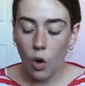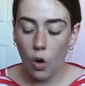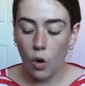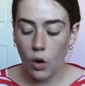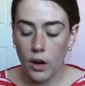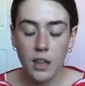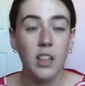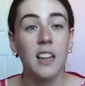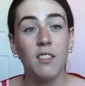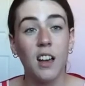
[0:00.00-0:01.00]
or you
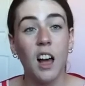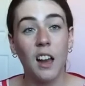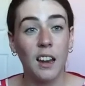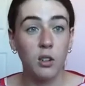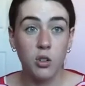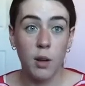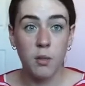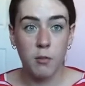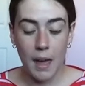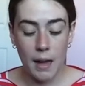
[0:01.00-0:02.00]
can even cut little
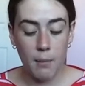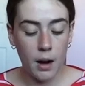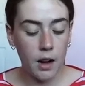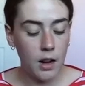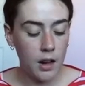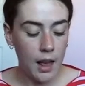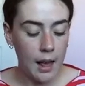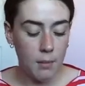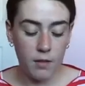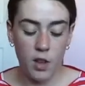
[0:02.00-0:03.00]
strips of paper
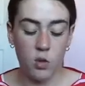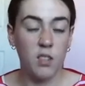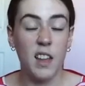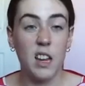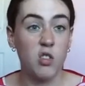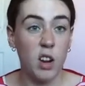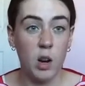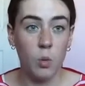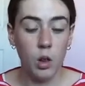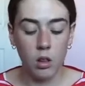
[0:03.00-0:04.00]
if you don't have any string
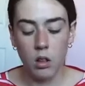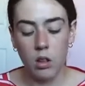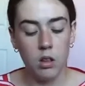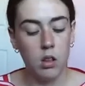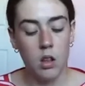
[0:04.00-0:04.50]
or wool.